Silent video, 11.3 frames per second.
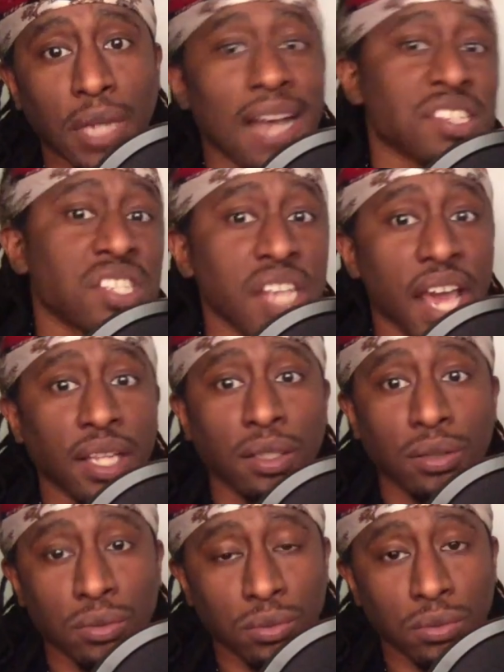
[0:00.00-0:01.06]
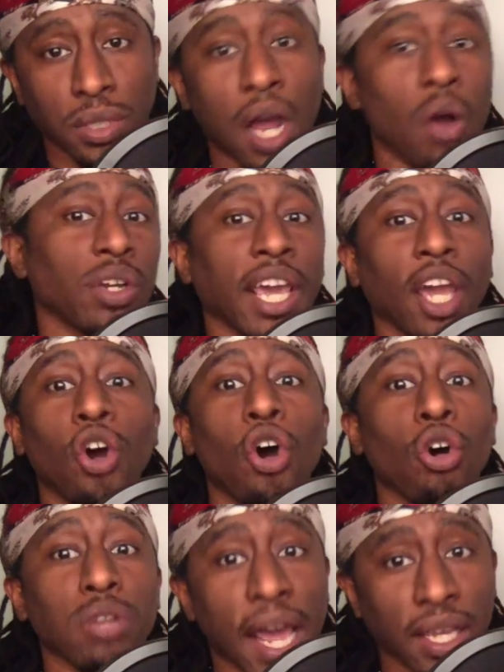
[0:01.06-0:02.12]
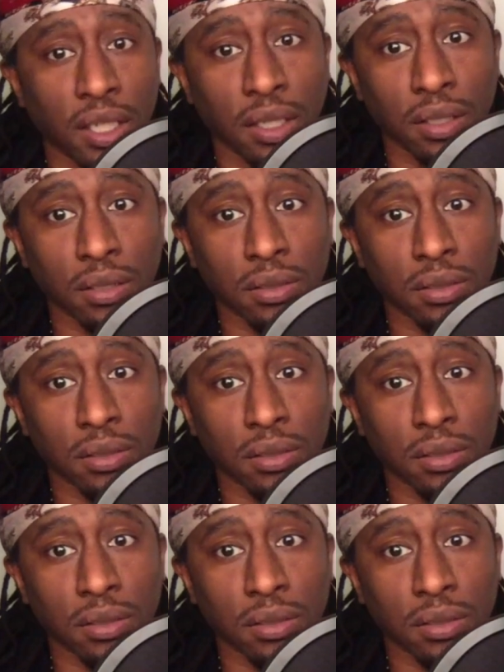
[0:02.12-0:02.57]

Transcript: I said it and I don't care who don't like it.